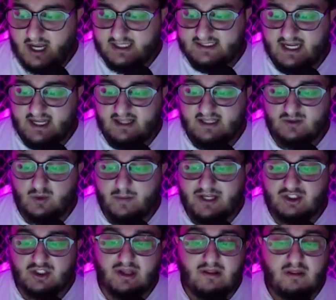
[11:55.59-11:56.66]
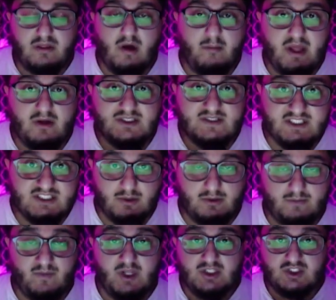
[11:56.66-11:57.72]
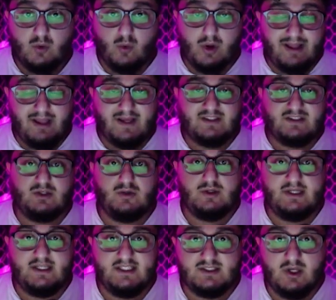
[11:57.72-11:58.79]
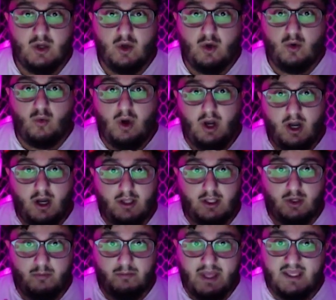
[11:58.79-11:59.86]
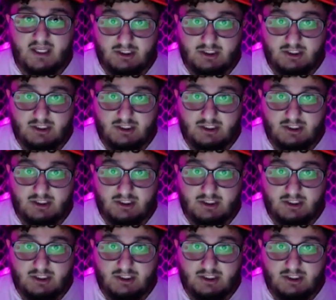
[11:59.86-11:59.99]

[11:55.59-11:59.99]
Second thing is, we make sure that the thumbnail is visible. So what I like to do is making